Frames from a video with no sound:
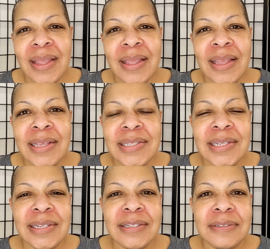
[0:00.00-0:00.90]
and he
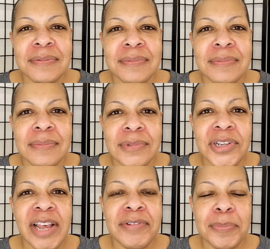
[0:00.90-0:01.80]
said,
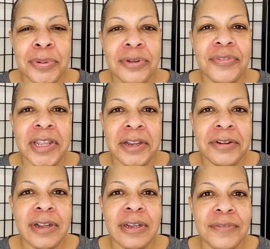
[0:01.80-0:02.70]
you have the perfect
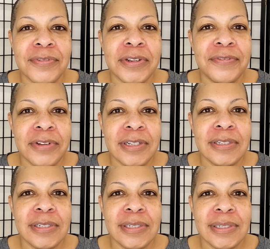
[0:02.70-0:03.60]
haircut for, for
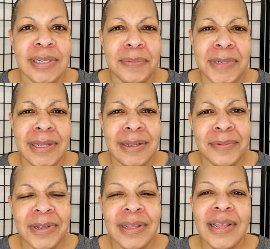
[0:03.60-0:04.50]
this. And I'm like,
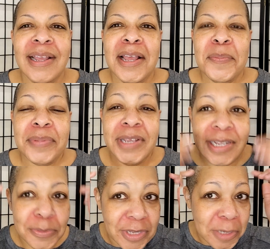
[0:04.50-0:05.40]

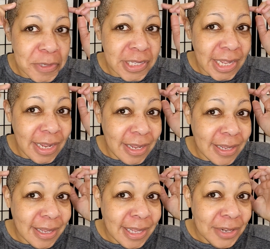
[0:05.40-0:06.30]
because when he was
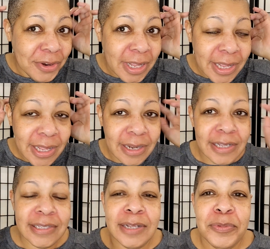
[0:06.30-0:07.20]
saying in your head,
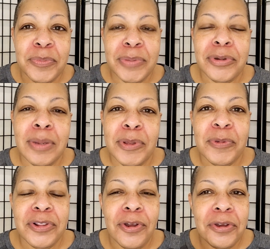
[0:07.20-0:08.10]
he said when people come in
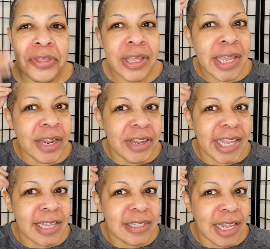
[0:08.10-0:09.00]
with long, thick hair, he
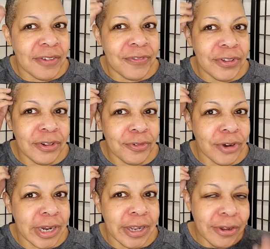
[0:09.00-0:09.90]
has to like feel
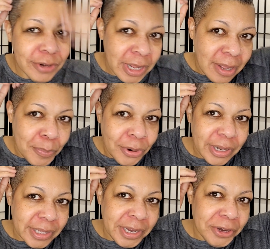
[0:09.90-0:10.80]
around,
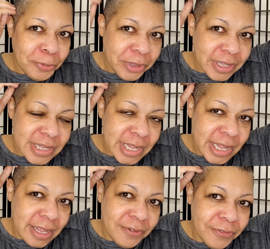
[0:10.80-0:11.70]
part their hair with his
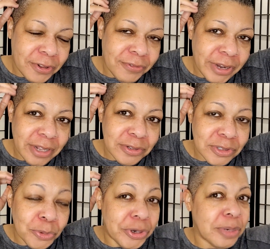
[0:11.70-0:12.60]
hand, feel around
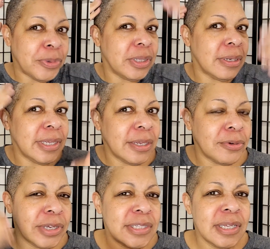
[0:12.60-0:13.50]
to where to put the
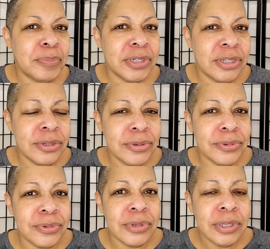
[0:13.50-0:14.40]
needle. He said, but
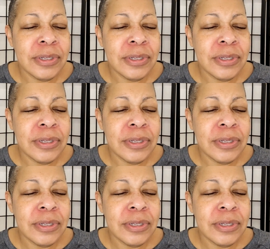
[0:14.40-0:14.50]
you,